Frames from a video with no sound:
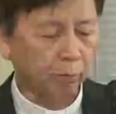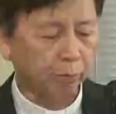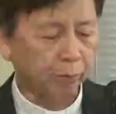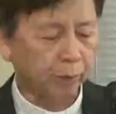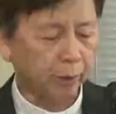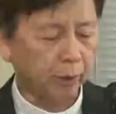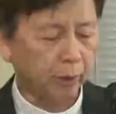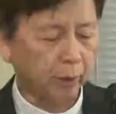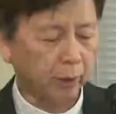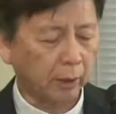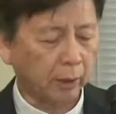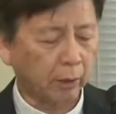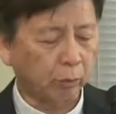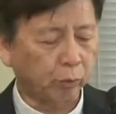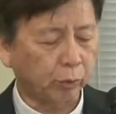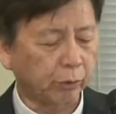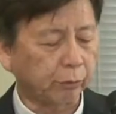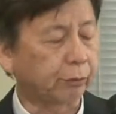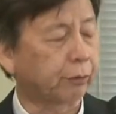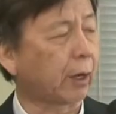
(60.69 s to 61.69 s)
But as
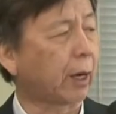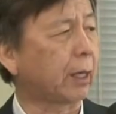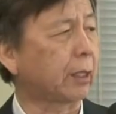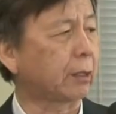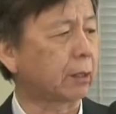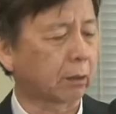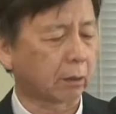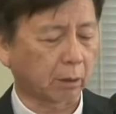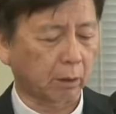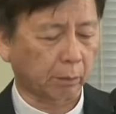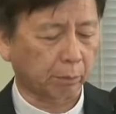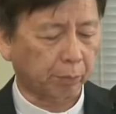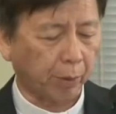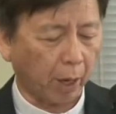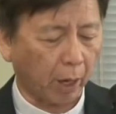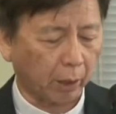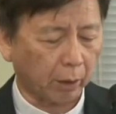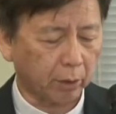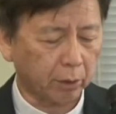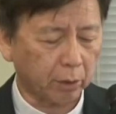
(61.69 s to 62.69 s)
courteous and genuine
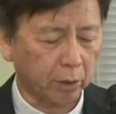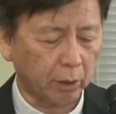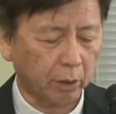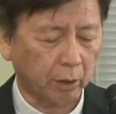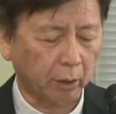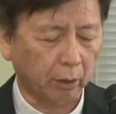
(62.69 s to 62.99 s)
as Archbishop